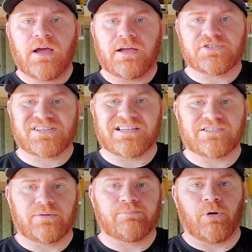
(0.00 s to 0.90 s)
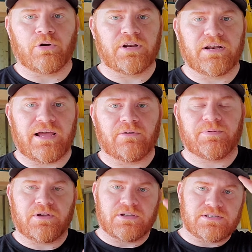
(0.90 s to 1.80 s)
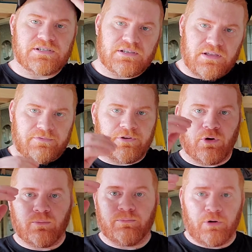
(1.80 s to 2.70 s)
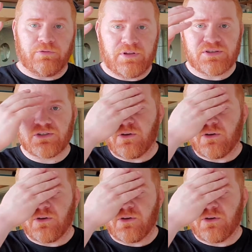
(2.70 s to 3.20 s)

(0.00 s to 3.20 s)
I just got done burning it out because if you don't burn these